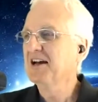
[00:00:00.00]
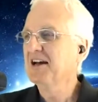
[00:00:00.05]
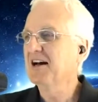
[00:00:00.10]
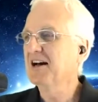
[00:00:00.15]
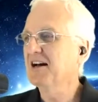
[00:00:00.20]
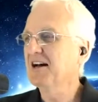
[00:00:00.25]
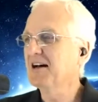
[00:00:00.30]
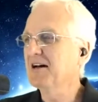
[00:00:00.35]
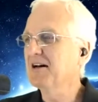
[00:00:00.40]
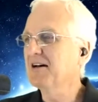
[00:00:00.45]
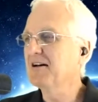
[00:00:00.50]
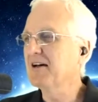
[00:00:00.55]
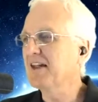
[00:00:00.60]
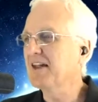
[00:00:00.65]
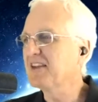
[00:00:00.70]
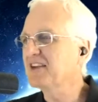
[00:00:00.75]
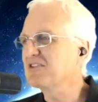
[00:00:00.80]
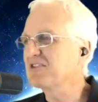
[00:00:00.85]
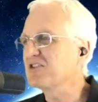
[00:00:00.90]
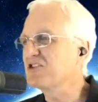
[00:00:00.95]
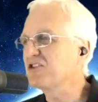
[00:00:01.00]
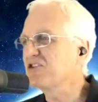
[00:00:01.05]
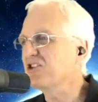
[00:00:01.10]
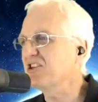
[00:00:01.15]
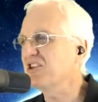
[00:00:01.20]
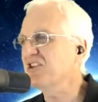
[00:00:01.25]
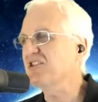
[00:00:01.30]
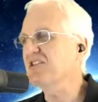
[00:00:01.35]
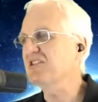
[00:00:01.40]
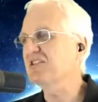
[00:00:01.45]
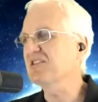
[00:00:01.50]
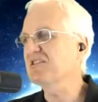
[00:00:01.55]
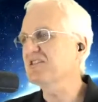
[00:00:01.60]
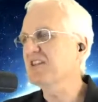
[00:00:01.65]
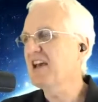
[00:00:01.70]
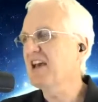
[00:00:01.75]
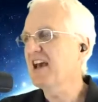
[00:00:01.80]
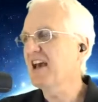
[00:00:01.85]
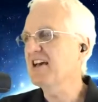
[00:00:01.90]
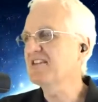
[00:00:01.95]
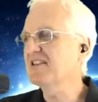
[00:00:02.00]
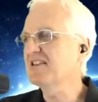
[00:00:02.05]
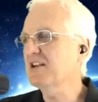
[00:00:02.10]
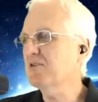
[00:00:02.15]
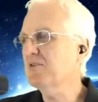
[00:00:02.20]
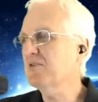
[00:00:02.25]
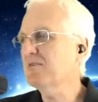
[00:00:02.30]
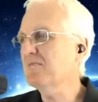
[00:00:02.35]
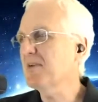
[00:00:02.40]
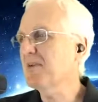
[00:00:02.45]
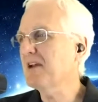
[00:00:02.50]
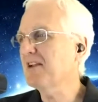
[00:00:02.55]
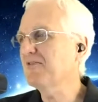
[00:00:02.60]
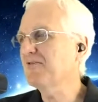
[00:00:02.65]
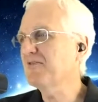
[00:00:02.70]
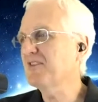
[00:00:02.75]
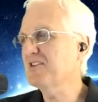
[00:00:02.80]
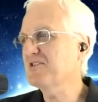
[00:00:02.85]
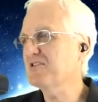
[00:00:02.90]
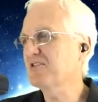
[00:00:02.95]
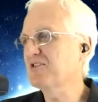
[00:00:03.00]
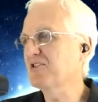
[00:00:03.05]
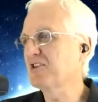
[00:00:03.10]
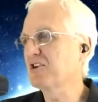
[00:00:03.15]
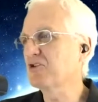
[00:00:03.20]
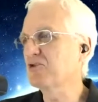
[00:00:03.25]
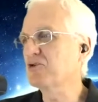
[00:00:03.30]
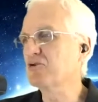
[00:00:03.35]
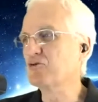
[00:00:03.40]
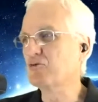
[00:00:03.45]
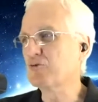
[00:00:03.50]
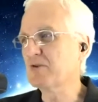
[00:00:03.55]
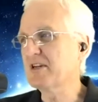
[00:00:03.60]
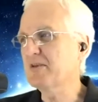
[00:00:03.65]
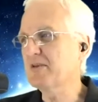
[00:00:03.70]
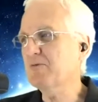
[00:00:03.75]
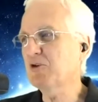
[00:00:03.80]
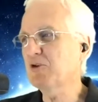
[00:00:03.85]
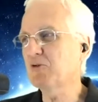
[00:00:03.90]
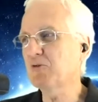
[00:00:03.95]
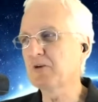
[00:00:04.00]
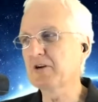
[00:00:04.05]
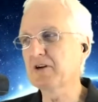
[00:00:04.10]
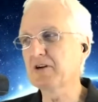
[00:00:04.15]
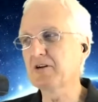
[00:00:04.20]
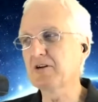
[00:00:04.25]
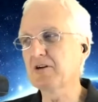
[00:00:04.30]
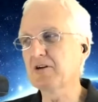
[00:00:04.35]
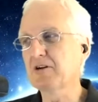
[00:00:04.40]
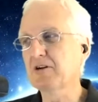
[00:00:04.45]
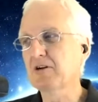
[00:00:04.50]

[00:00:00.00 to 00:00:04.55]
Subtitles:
I think it's a she. She says, has anyone manifested their dream career